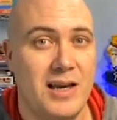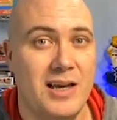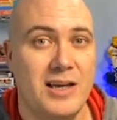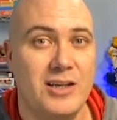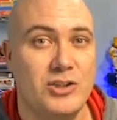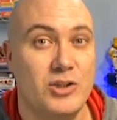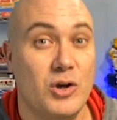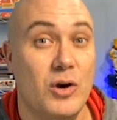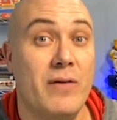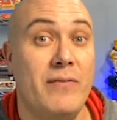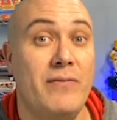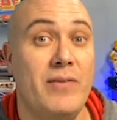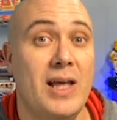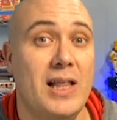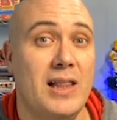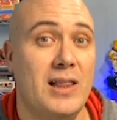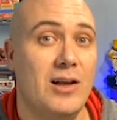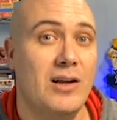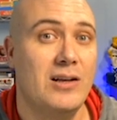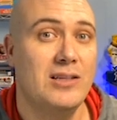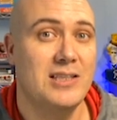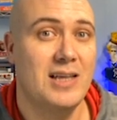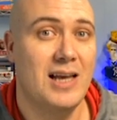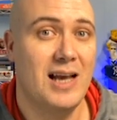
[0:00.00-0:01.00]
So if it
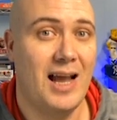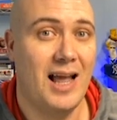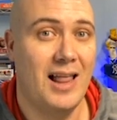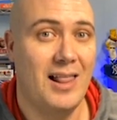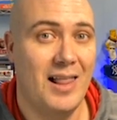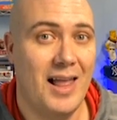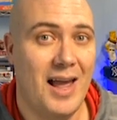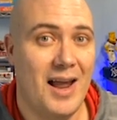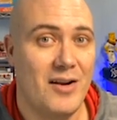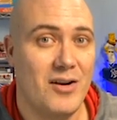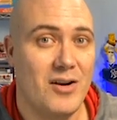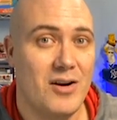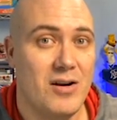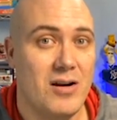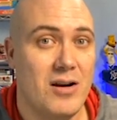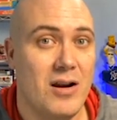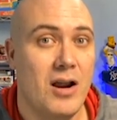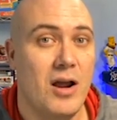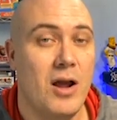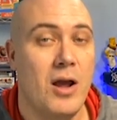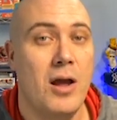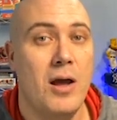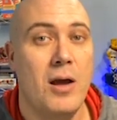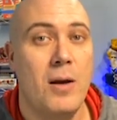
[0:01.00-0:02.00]
looks like a
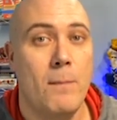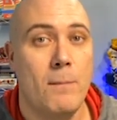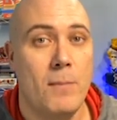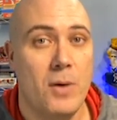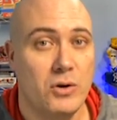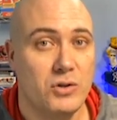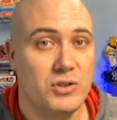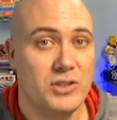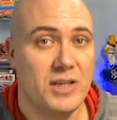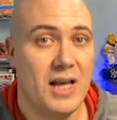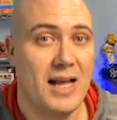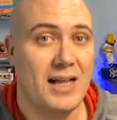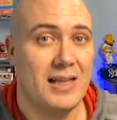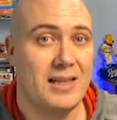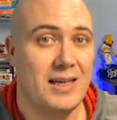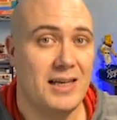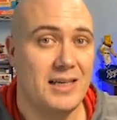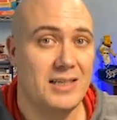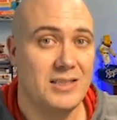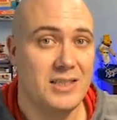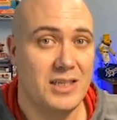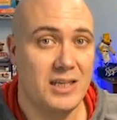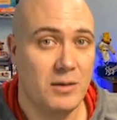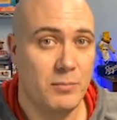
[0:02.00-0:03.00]
letter, most likely
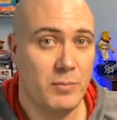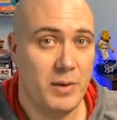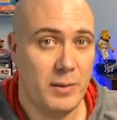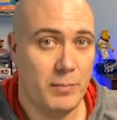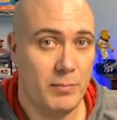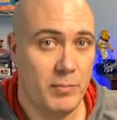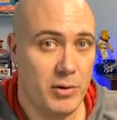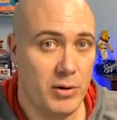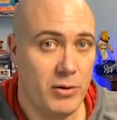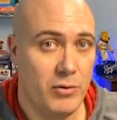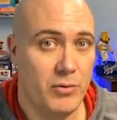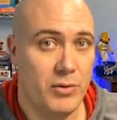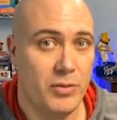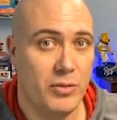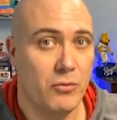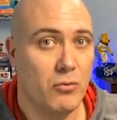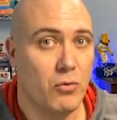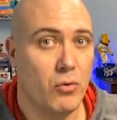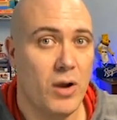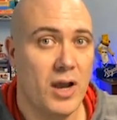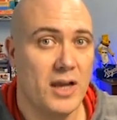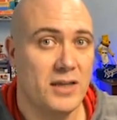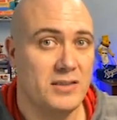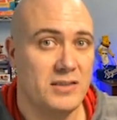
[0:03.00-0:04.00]
it's going to be put with the
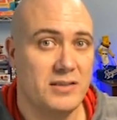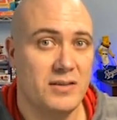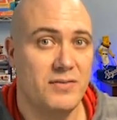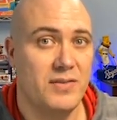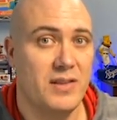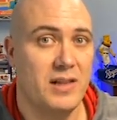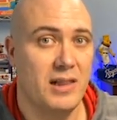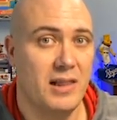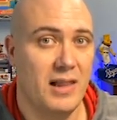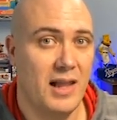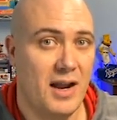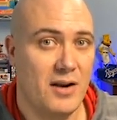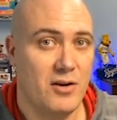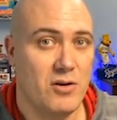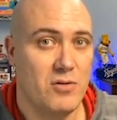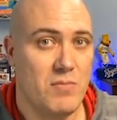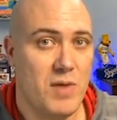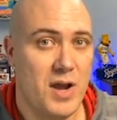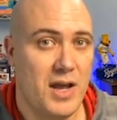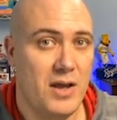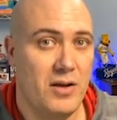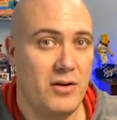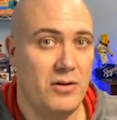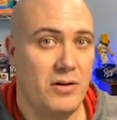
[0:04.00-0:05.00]
rest of the letter
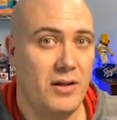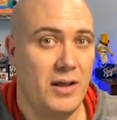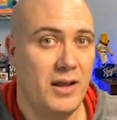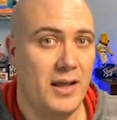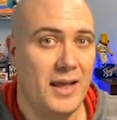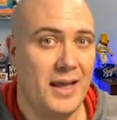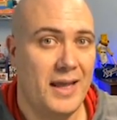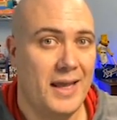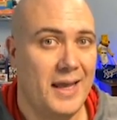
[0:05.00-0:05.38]
mail,